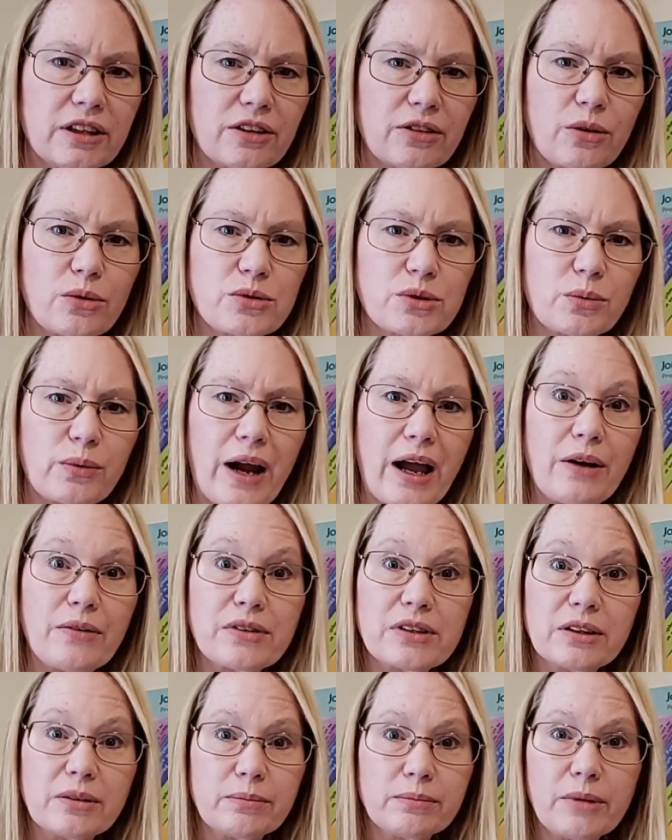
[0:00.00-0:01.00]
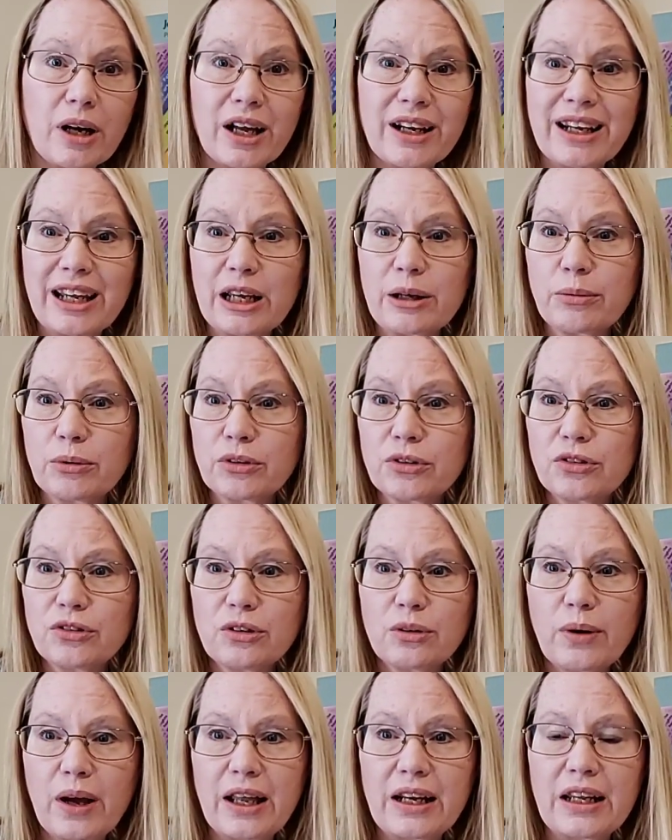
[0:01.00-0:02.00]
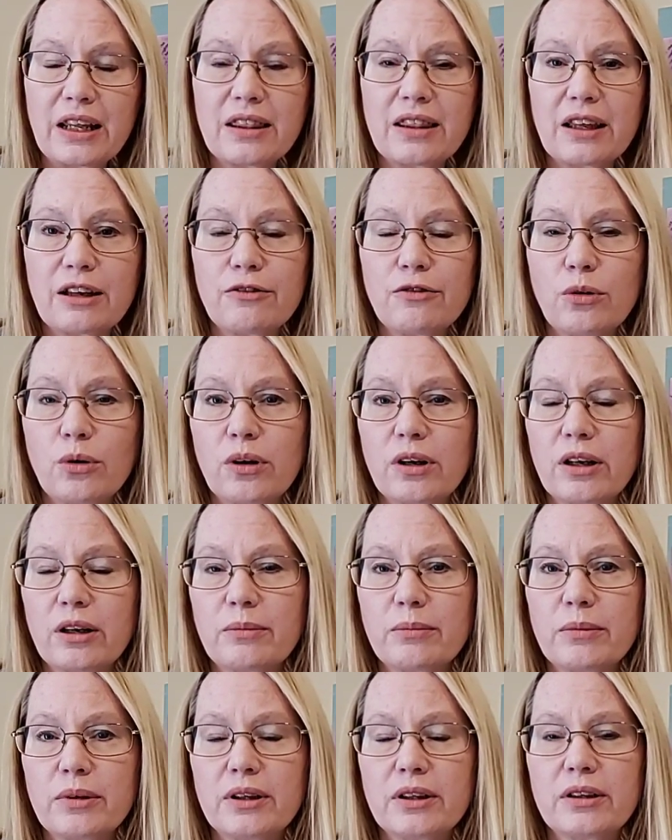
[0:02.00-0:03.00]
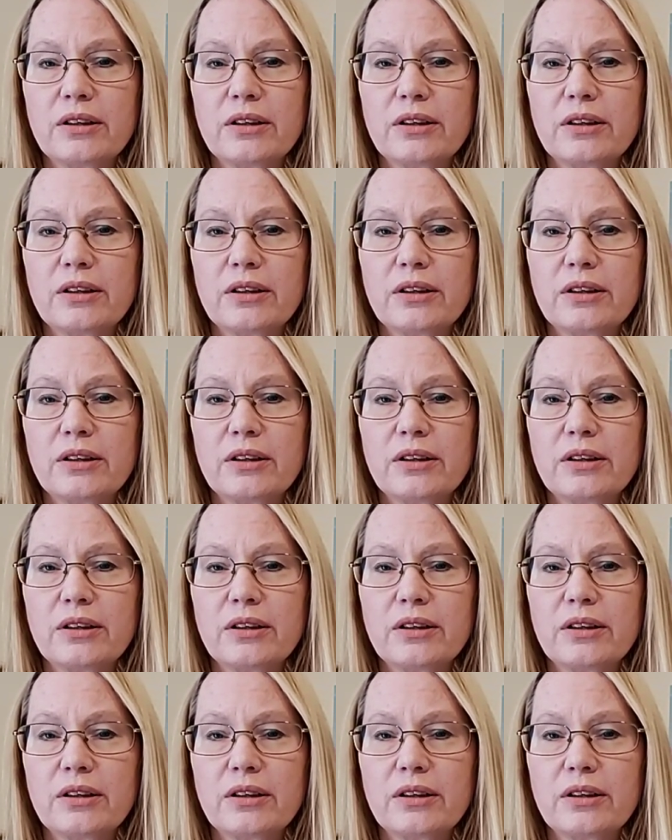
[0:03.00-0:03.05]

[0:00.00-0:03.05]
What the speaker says: Those around him unable to do anything for him,